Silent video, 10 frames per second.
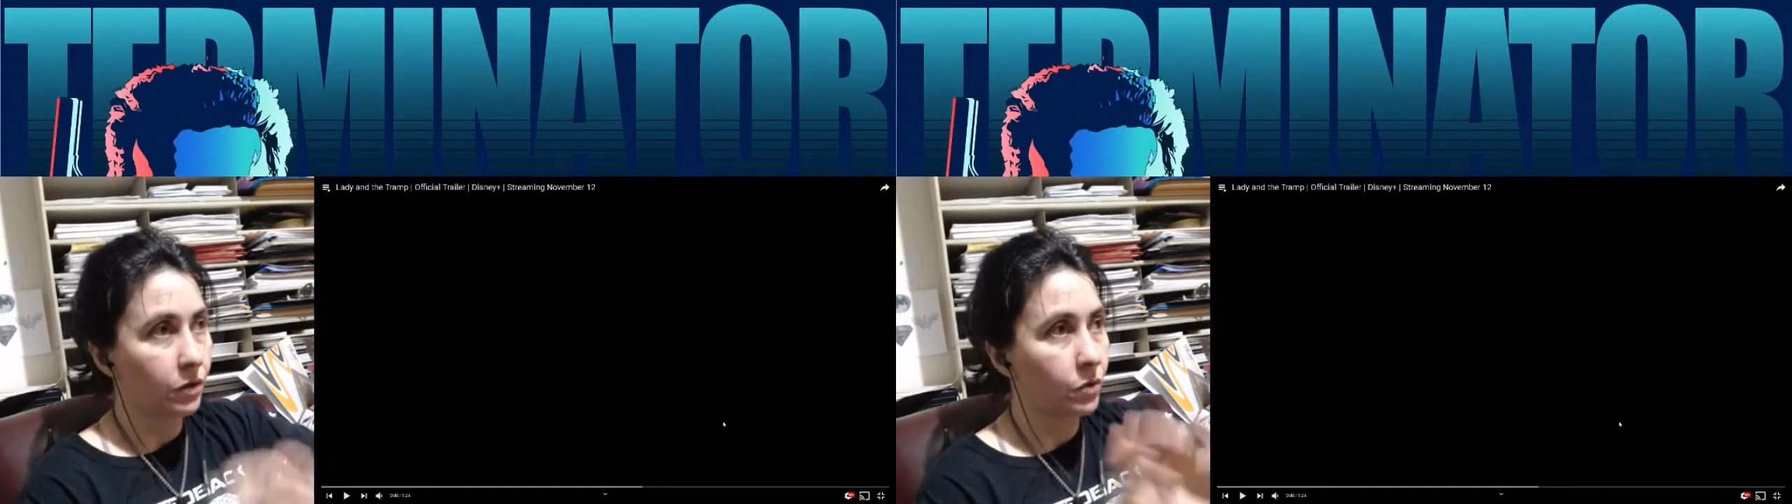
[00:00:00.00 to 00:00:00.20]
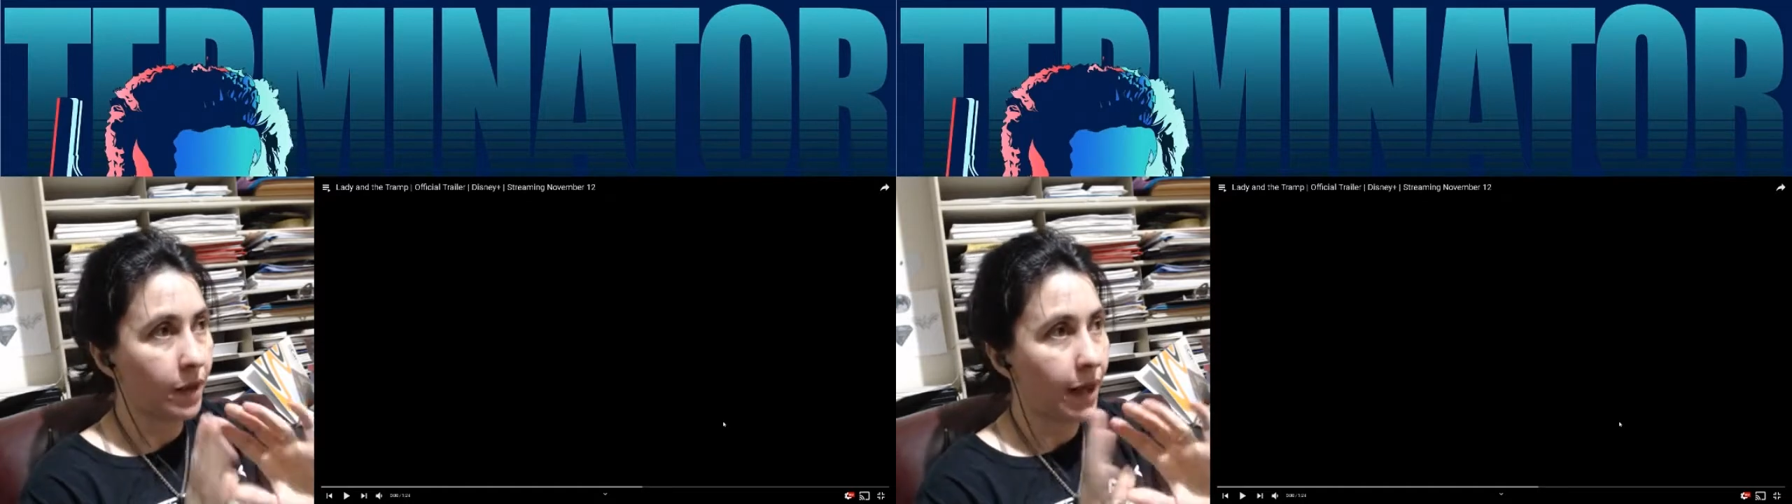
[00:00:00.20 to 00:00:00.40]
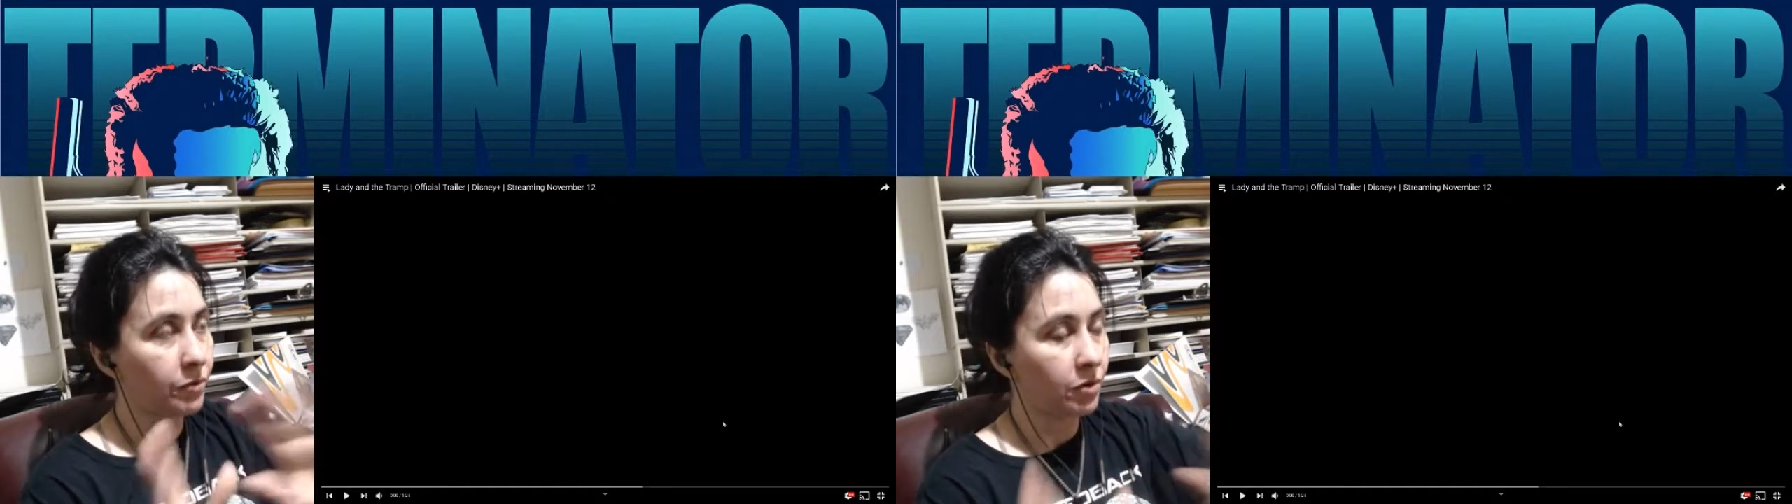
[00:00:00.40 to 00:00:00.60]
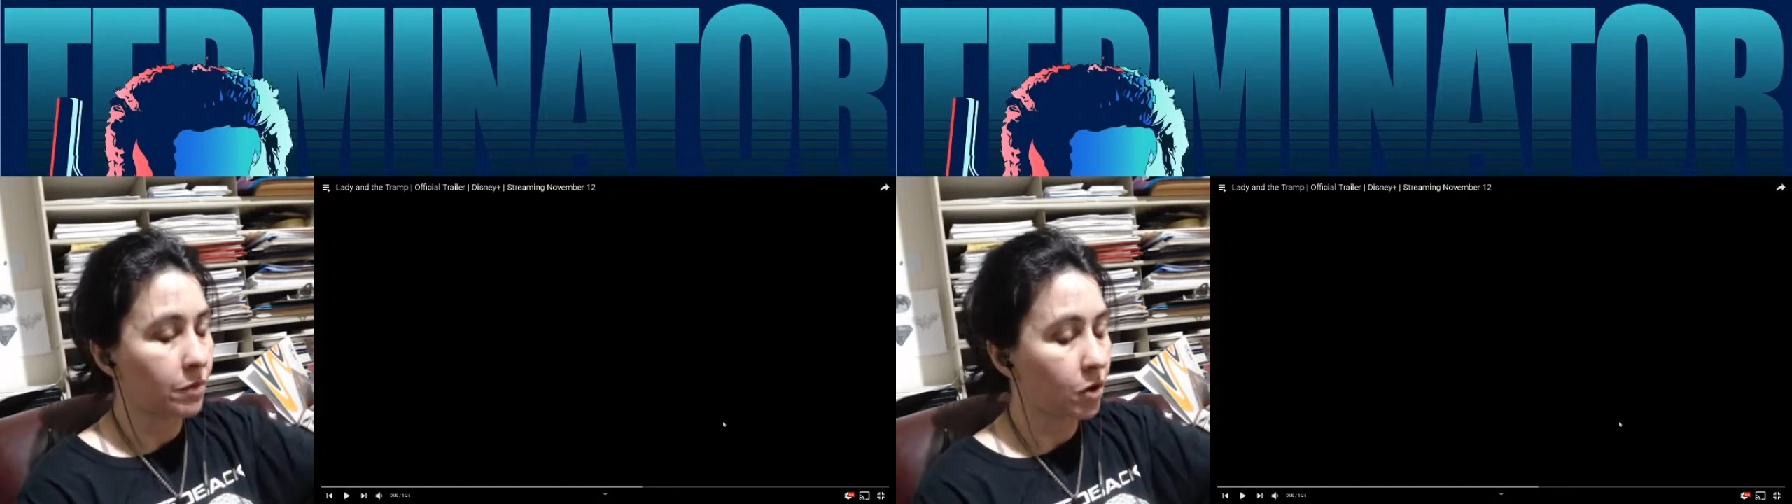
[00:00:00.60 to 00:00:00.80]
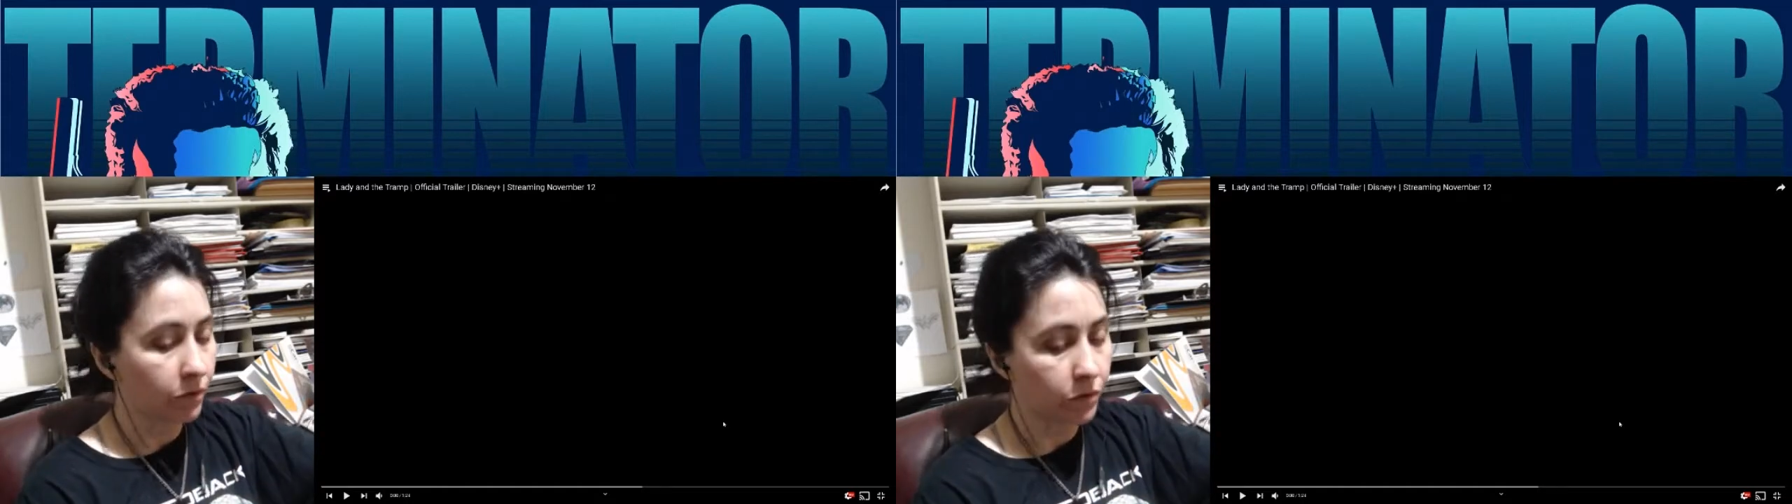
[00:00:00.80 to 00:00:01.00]
whole Captain
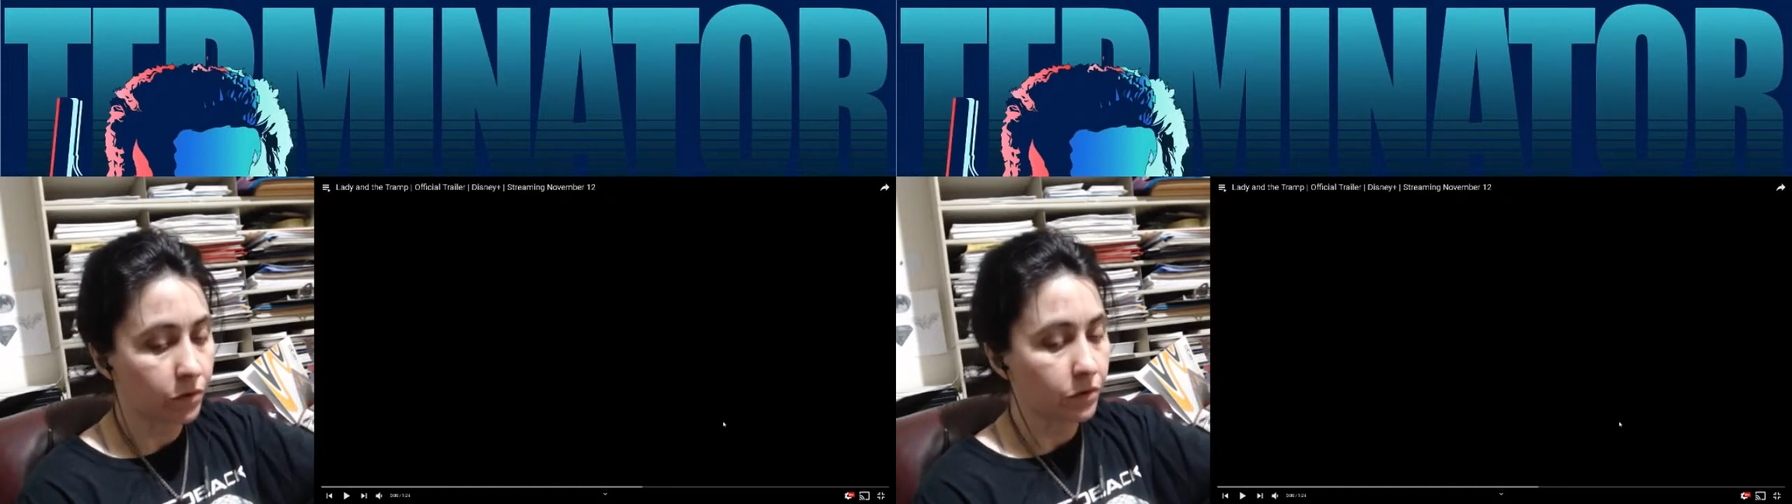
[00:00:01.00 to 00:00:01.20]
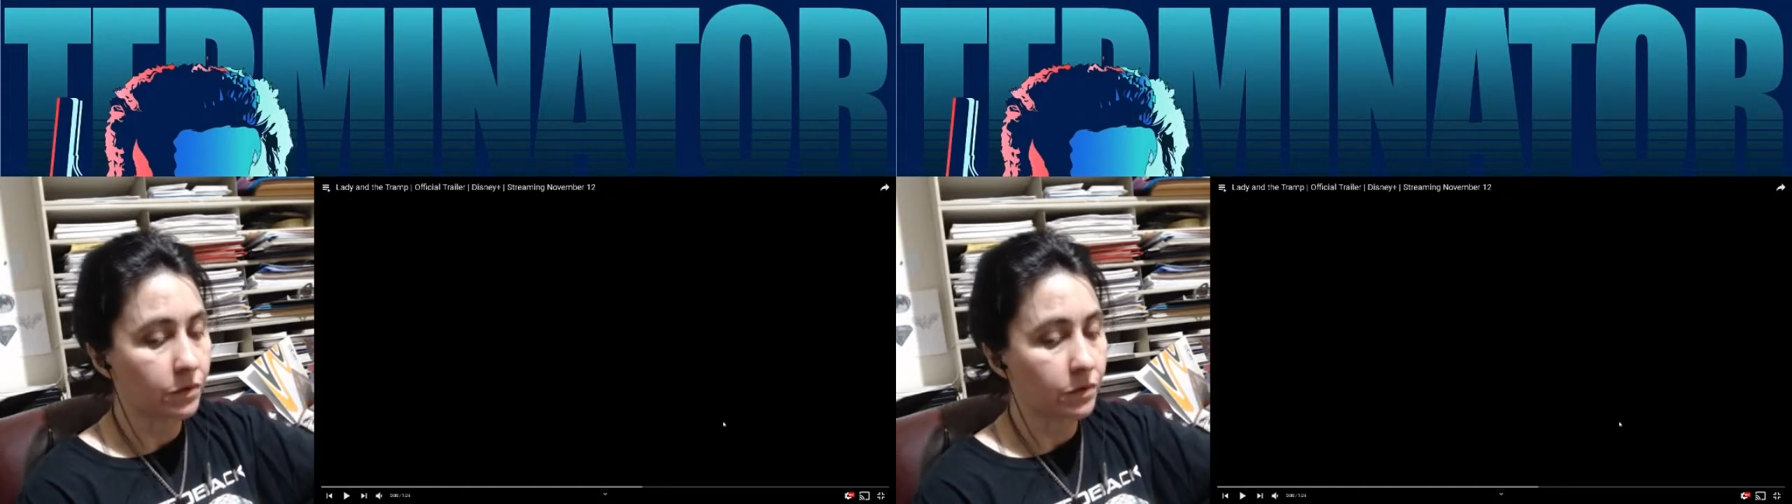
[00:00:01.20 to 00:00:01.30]
Marvel